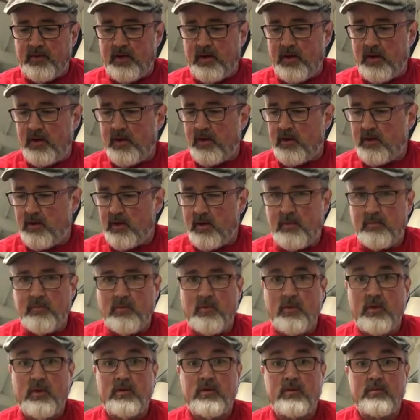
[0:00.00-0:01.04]
And I'm
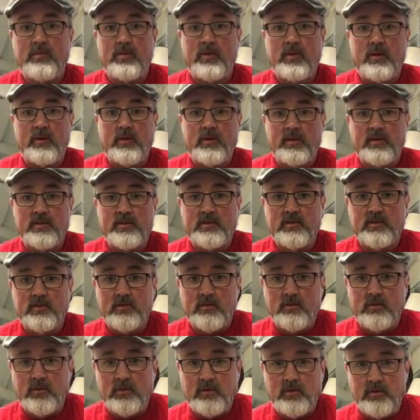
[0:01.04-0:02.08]
going to put the
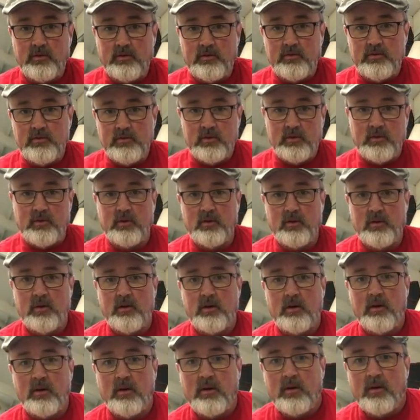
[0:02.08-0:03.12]
screws
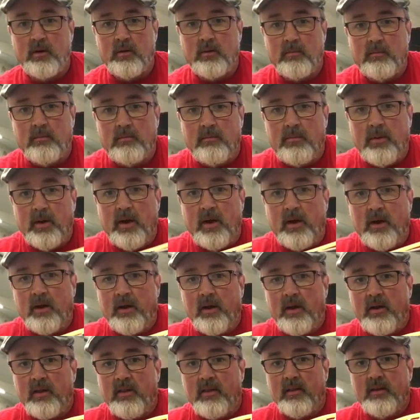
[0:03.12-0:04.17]
back
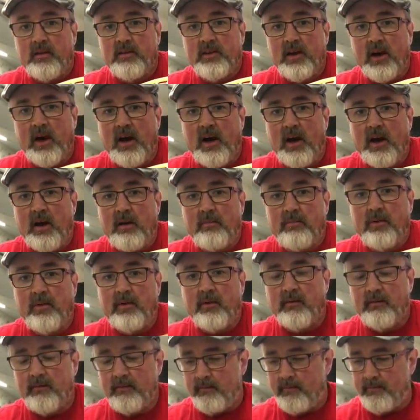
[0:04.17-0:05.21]
in the
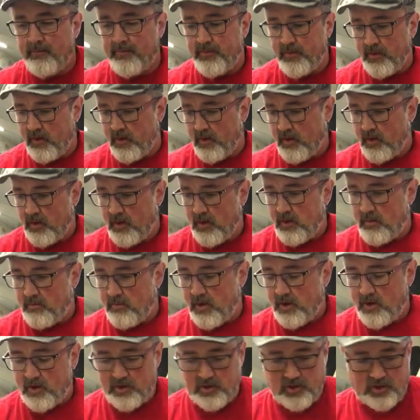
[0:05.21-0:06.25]
top and
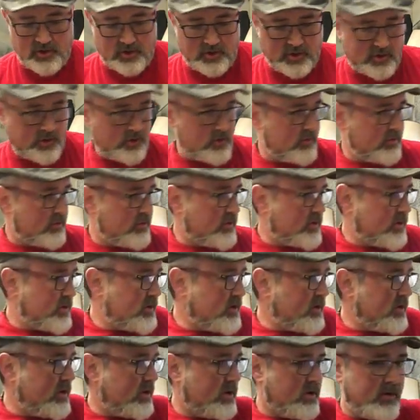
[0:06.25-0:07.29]
make
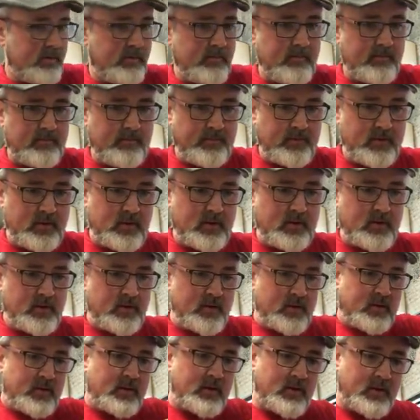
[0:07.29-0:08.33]
sure
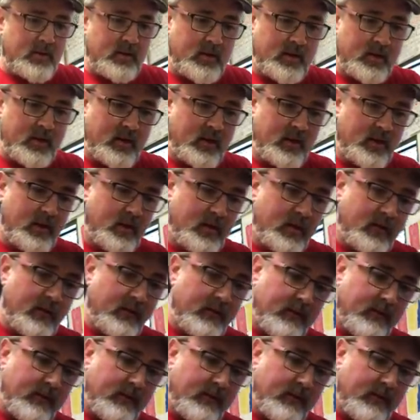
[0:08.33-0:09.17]
that they